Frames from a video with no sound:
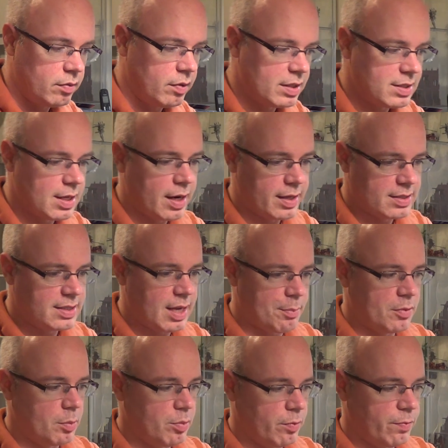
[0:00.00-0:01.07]
it's not
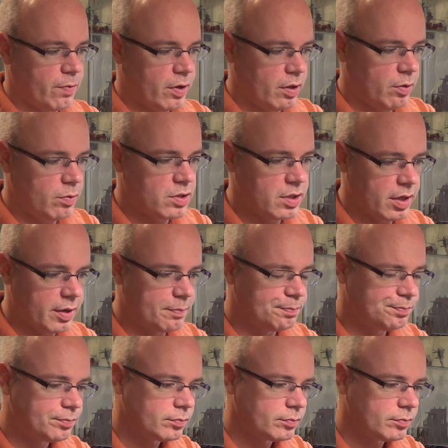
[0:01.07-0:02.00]
acceptable for you to